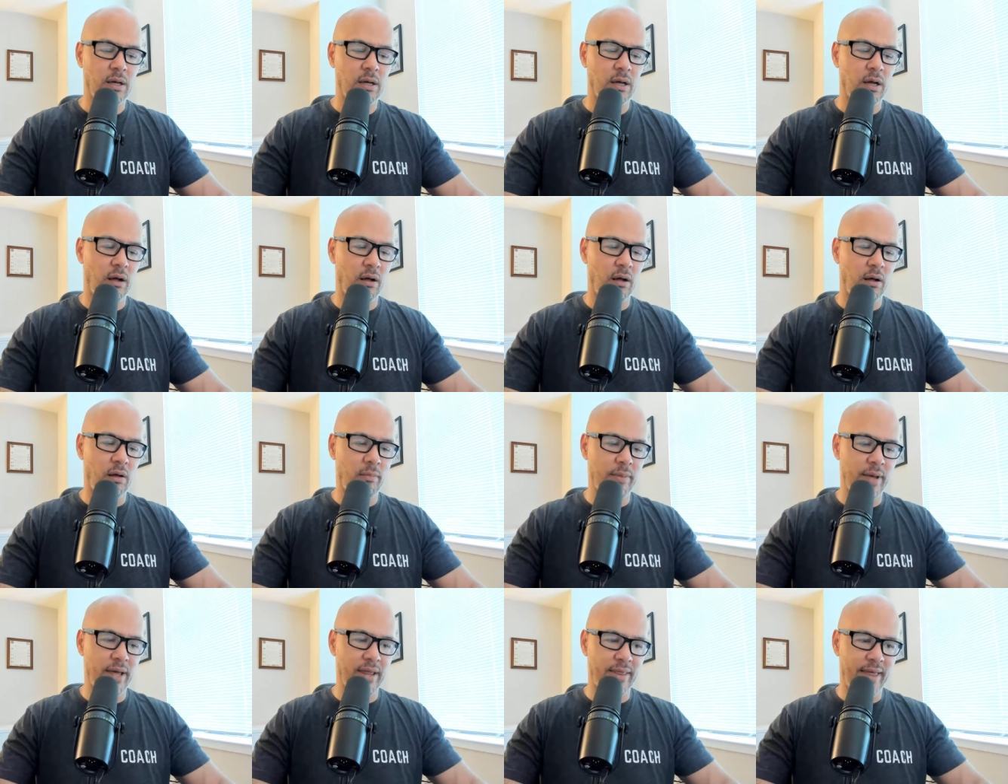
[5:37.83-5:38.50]

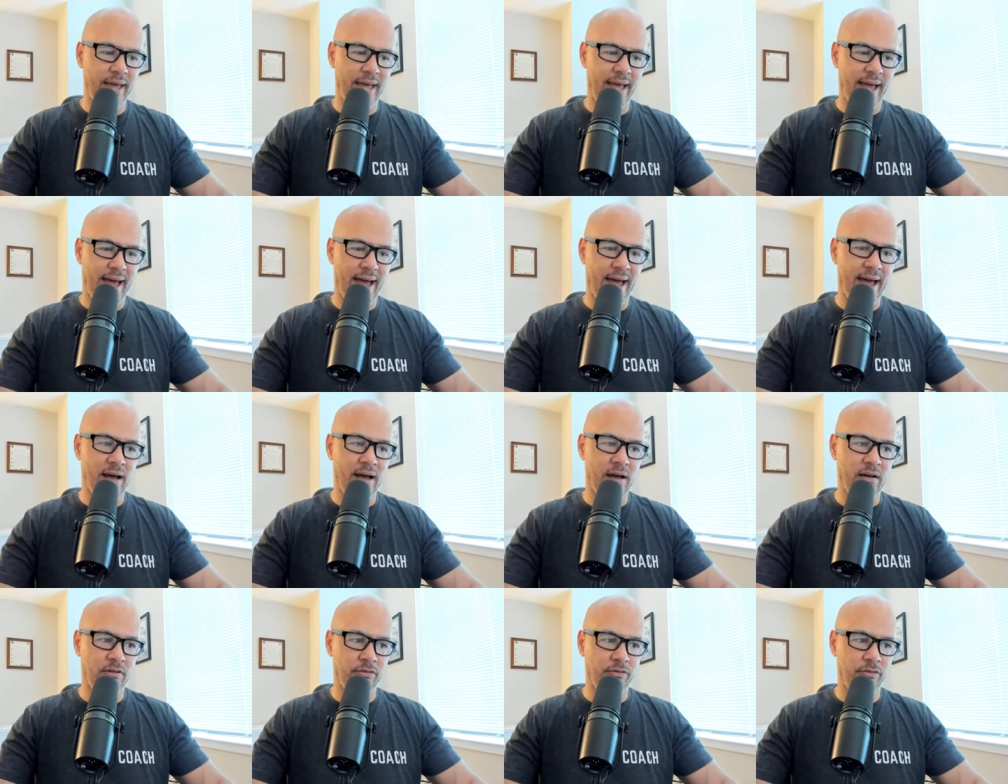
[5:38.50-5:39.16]
and they
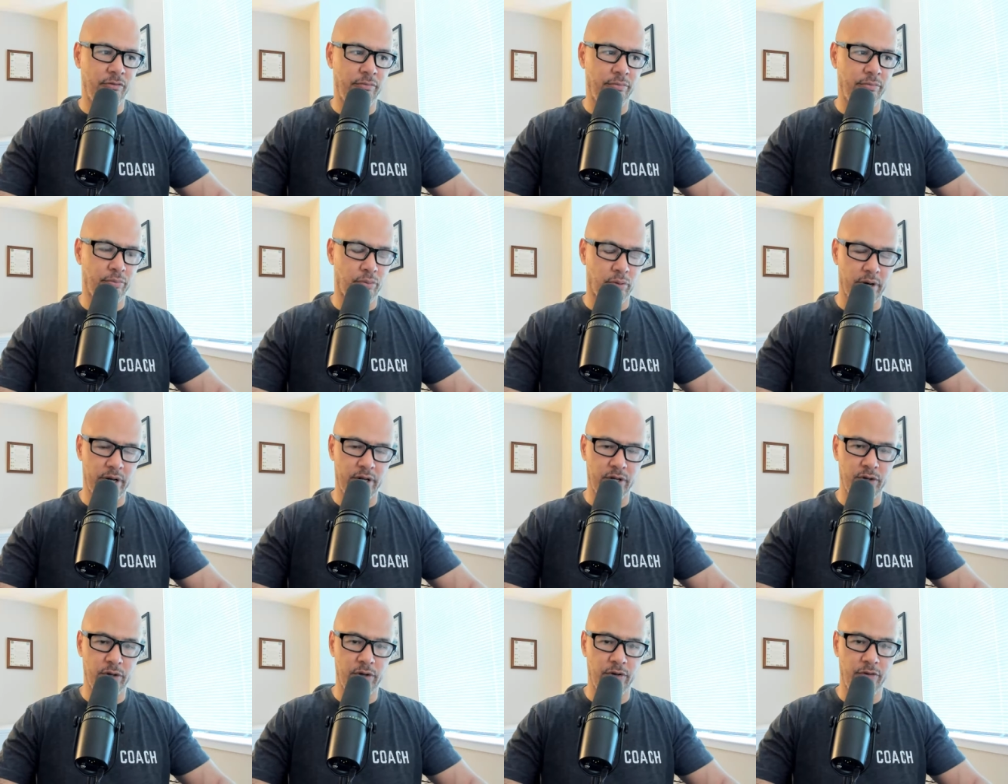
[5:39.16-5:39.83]
have
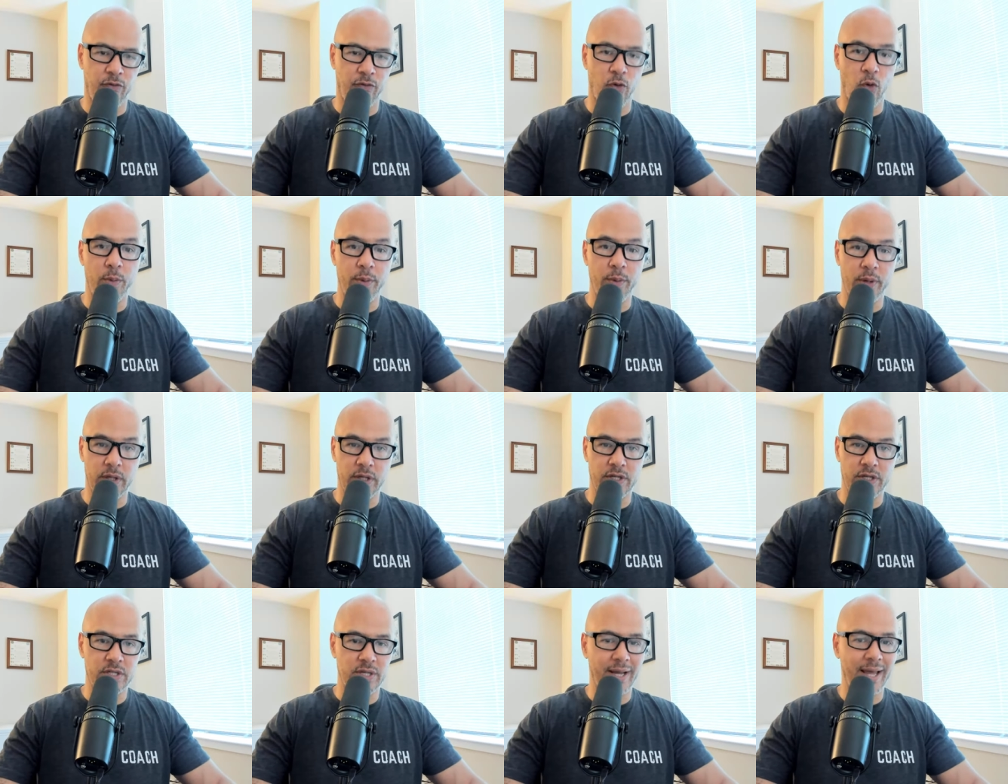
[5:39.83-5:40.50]
pretty good
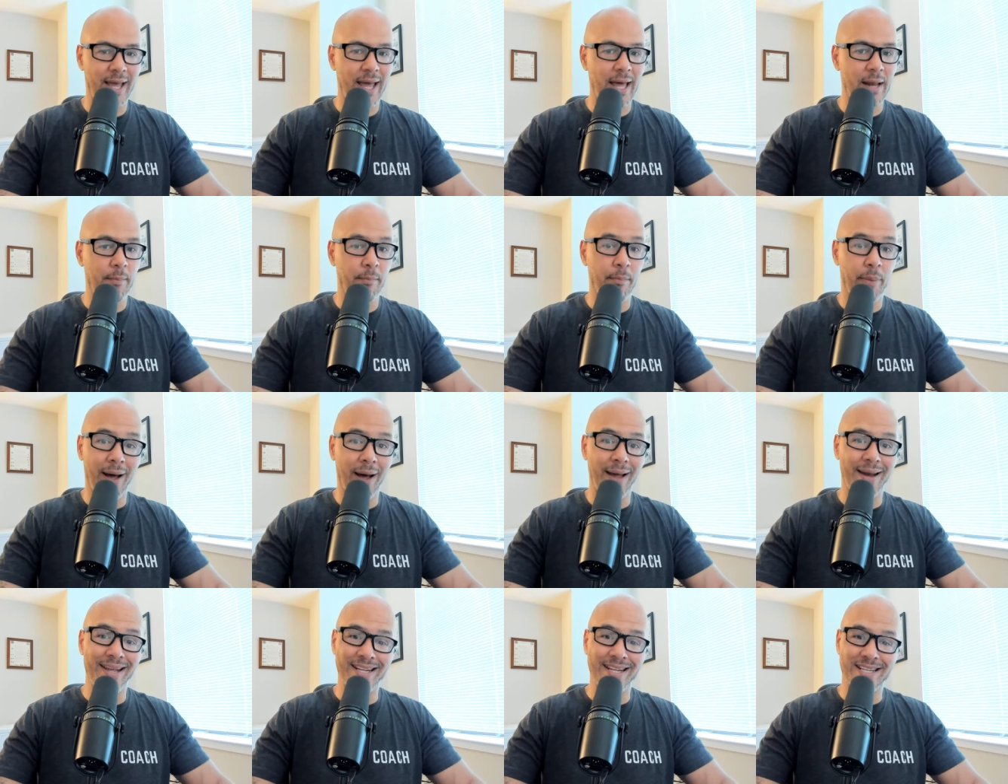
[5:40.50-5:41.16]
formulas again,
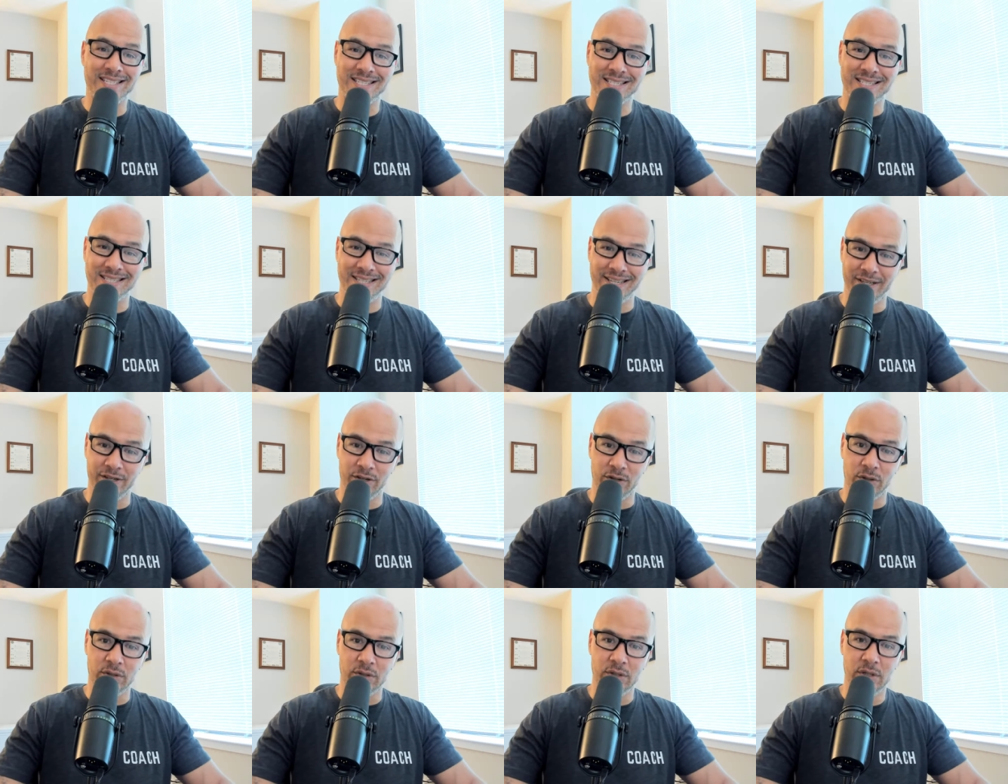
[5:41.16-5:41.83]
but it's
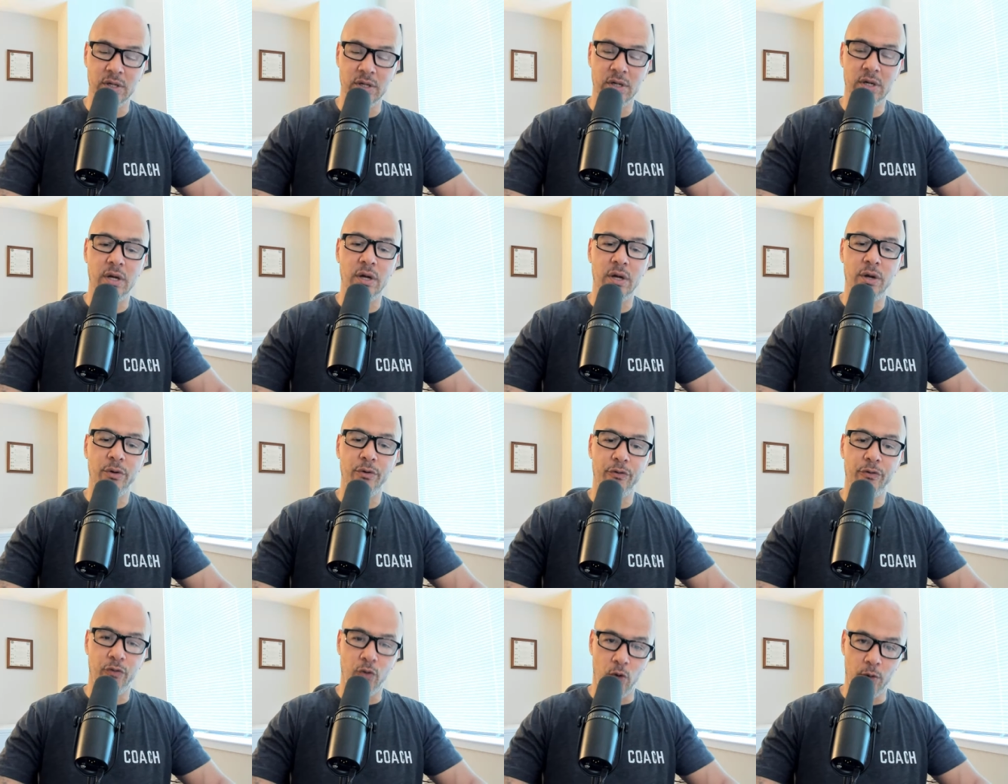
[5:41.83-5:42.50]
still
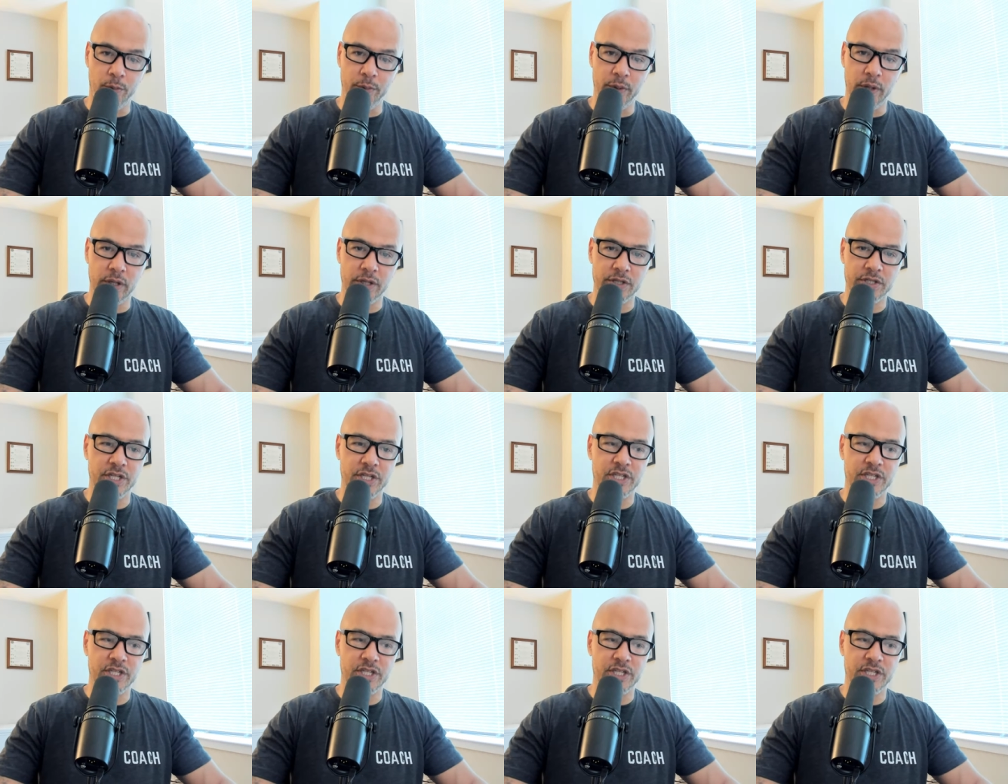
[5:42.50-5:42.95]
formulas.